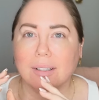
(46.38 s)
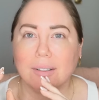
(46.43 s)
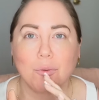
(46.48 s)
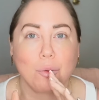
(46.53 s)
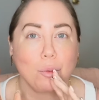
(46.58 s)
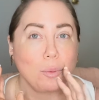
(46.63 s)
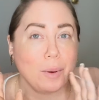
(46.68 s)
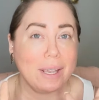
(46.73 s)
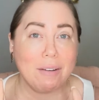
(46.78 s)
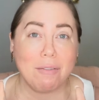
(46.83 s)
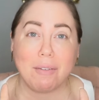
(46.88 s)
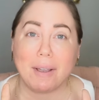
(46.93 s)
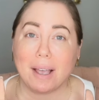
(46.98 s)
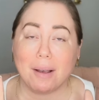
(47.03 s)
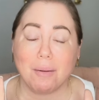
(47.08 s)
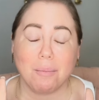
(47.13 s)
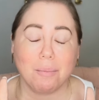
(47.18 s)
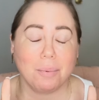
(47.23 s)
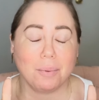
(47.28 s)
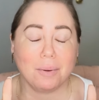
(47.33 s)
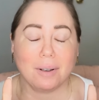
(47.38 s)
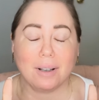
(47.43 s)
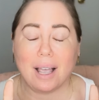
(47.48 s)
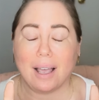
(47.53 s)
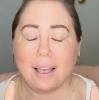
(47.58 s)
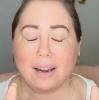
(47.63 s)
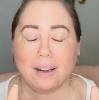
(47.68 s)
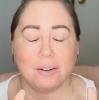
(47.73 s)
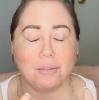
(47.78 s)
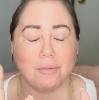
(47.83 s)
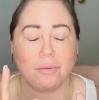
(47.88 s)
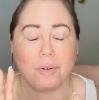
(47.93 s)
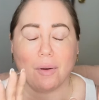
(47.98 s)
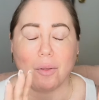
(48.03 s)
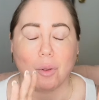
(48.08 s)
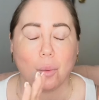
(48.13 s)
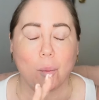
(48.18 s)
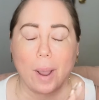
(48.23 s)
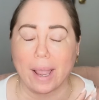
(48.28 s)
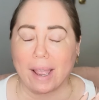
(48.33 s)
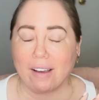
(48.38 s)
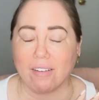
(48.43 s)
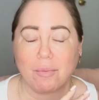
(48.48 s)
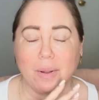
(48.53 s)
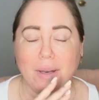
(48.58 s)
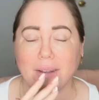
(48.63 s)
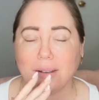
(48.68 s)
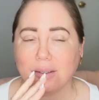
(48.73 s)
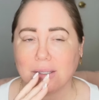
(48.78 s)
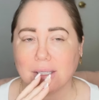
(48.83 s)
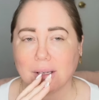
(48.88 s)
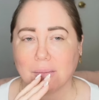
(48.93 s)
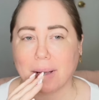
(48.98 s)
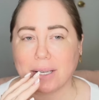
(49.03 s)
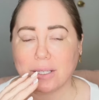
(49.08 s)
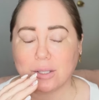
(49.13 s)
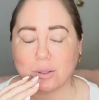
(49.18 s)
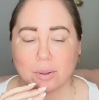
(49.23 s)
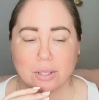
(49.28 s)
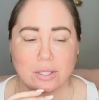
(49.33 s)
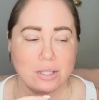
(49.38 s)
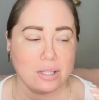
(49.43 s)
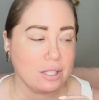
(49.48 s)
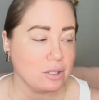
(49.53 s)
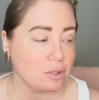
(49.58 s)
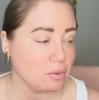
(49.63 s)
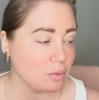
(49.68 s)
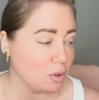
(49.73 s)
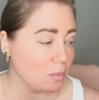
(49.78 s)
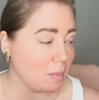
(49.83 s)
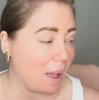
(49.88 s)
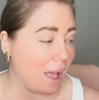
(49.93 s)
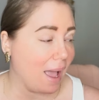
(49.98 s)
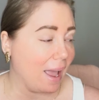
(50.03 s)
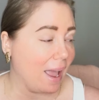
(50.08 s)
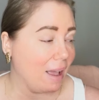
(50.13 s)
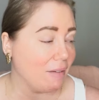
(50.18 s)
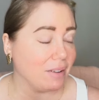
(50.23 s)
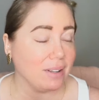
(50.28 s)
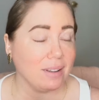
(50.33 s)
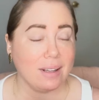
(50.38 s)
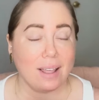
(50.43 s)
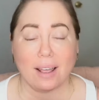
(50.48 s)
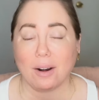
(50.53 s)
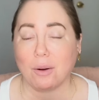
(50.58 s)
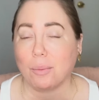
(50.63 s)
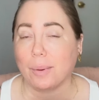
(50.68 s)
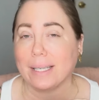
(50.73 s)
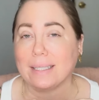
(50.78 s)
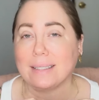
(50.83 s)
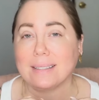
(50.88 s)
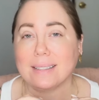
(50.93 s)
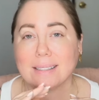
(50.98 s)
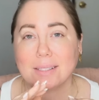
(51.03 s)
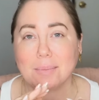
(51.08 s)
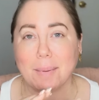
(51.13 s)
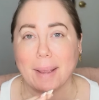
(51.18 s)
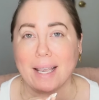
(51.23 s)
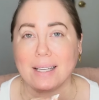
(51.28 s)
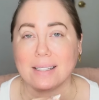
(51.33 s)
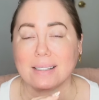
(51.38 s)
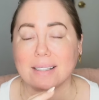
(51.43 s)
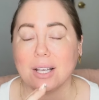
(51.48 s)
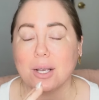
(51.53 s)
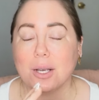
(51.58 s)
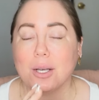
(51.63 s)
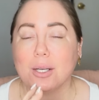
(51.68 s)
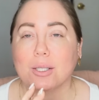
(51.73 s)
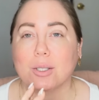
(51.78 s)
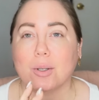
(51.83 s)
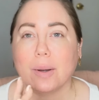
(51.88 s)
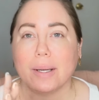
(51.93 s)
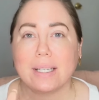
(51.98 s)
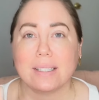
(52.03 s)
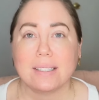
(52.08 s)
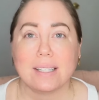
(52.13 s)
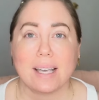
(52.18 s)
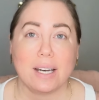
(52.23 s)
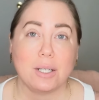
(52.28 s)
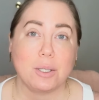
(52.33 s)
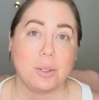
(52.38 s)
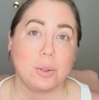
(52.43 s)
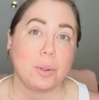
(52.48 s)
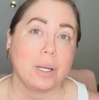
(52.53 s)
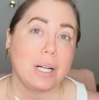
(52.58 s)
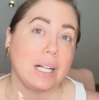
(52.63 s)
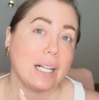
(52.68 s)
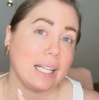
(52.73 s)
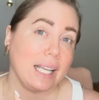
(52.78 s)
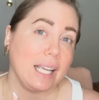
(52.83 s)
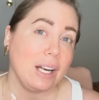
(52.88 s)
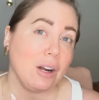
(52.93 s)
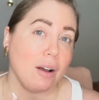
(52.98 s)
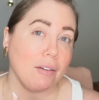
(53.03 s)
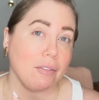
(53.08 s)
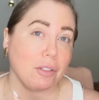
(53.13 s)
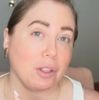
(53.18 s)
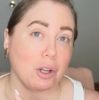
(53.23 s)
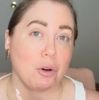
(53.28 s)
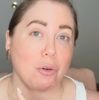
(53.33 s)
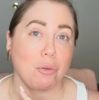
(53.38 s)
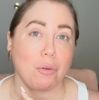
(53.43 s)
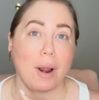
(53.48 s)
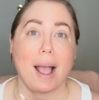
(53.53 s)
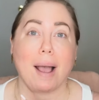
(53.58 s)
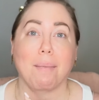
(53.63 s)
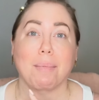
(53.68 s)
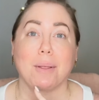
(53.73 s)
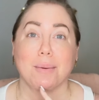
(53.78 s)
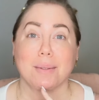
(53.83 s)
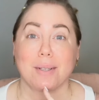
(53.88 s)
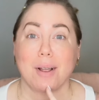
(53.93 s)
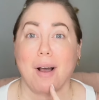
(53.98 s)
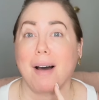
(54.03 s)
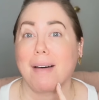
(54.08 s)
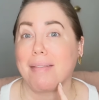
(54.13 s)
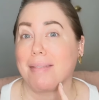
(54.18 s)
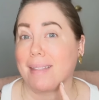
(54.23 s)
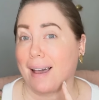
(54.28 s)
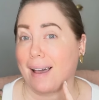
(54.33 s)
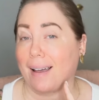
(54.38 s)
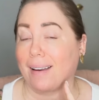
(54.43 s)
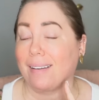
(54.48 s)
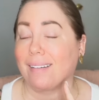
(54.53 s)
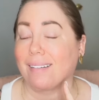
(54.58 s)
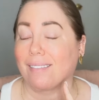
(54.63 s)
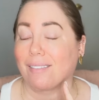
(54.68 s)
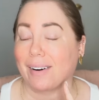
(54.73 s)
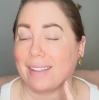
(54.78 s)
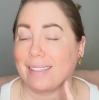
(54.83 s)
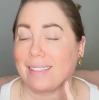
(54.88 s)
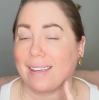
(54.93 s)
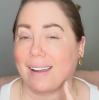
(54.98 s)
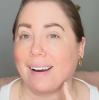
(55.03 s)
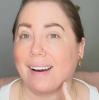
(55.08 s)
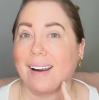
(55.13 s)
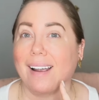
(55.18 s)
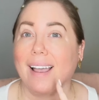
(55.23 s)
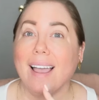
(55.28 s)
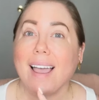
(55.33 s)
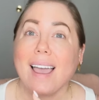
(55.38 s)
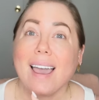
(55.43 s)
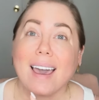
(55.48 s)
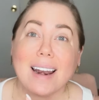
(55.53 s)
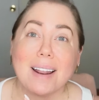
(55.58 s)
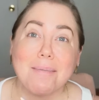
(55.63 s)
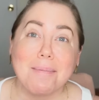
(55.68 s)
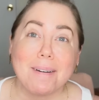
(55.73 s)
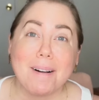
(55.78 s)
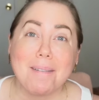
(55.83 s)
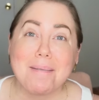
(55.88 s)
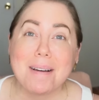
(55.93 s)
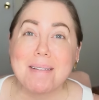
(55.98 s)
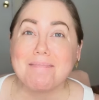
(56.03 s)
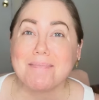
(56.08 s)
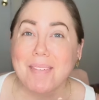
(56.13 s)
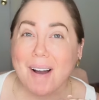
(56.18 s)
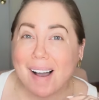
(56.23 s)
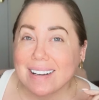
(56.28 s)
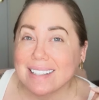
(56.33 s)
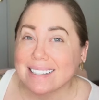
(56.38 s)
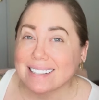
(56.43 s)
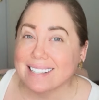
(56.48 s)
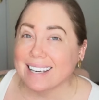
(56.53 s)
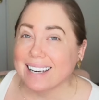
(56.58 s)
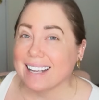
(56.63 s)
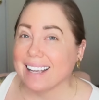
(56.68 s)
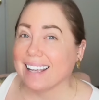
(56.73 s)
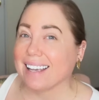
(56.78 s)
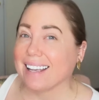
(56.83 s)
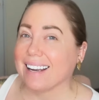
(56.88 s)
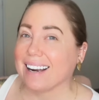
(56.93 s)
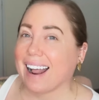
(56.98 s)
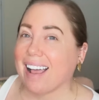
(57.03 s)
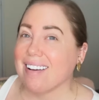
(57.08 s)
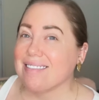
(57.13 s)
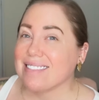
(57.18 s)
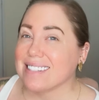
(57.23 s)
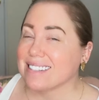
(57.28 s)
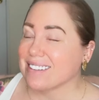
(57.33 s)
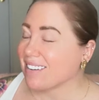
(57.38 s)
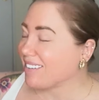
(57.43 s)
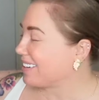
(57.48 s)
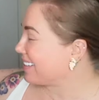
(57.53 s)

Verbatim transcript: revamp kind of the way I've been using my storage in this room. I have a lot of wasted space, so I decided to clean off the crap that was on that right there, and I put all my books in it. I'm so